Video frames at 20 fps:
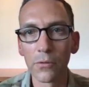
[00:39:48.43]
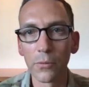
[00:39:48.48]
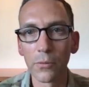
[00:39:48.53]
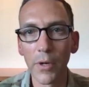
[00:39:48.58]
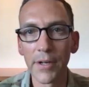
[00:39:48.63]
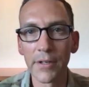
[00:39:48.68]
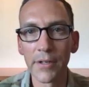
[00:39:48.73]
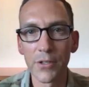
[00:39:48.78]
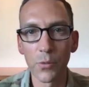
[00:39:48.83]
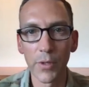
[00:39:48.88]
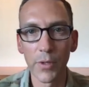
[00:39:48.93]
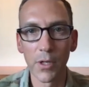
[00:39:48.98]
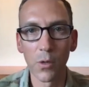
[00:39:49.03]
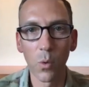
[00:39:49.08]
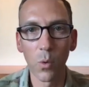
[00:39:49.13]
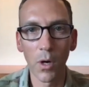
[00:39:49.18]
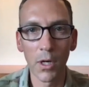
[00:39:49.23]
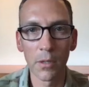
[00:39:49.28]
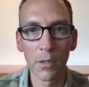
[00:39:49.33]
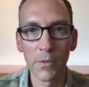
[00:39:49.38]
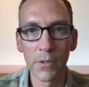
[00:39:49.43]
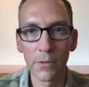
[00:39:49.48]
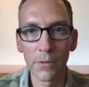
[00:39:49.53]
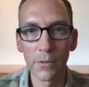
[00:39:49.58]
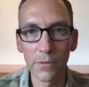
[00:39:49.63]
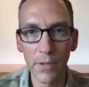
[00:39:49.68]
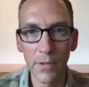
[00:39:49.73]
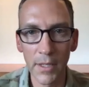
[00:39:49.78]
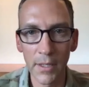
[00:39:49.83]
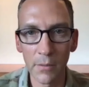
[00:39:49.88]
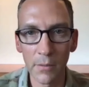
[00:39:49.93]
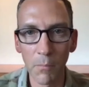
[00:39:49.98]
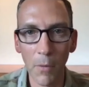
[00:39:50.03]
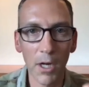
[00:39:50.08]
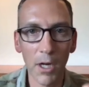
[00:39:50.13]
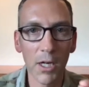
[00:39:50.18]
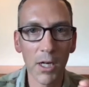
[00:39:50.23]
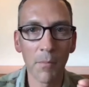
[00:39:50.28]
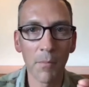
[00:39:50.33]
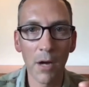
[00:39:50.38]
readiness requirements and
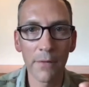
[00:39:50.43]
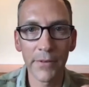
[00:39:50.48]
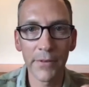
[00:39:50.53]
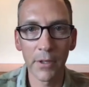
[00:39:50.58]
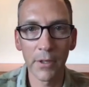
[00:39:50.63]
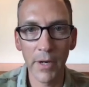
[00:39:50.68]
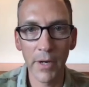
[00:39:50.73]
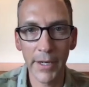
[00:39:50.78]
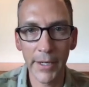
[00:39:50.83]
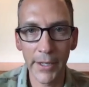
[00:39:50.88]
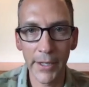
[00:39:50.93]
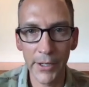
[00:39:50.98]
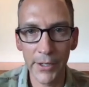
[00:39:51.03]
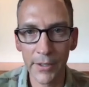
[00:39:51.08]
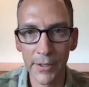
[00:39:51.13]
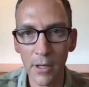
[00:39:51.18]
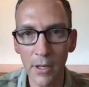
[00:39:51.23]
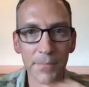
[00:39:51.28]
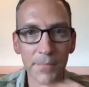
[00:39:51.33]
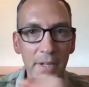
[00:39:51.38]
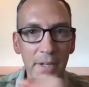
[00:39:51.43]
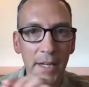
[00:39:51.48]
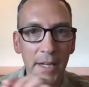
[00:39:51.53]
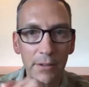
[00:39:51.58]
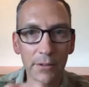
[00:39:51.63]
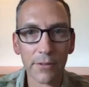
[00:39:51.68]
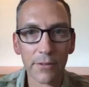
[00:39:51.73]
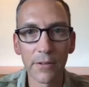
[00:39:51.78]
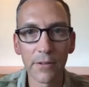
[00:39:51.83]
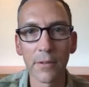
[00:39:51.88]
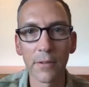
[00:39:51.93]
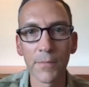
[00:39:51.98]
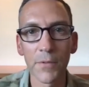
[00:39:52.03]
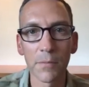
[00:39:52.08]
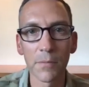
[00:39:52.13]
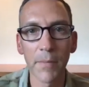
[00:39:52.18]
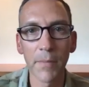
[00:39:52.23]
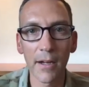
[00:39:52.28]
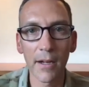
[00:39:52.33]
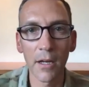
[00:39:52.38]
mark them off on a record and update
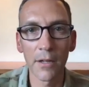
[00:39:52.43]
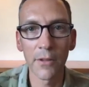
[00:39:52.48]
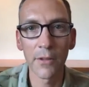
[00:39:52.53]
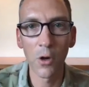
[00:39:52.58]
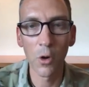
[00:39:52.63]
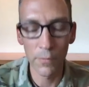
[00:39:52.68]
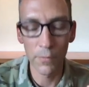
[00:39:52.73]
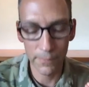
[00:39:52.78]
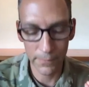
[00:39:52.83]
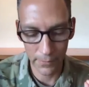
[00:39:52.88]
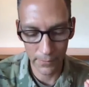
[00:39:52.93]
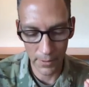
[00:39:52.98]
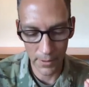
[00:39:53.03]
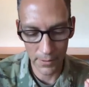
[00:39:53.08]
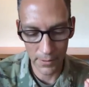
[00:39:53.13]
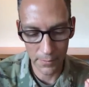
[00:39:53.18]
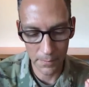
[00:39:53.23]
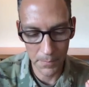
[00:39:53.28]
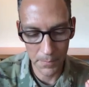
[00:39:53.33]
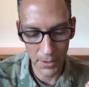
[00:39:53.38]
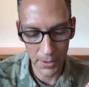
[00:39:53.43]
systems back on the home front.